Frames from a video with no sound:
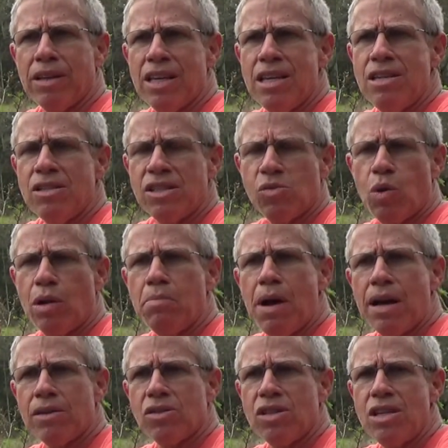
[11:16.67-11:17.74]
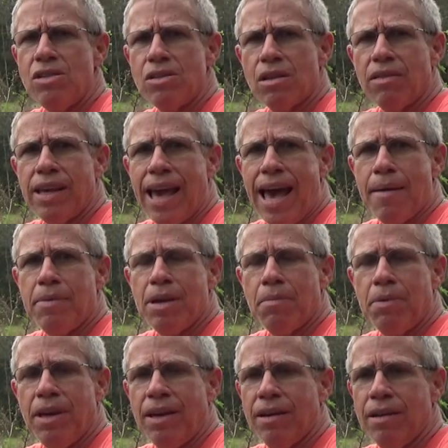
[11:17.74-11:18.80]
east of the Abbey
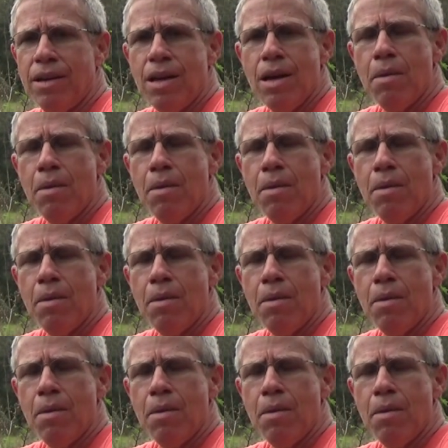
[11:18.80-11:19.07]
up here.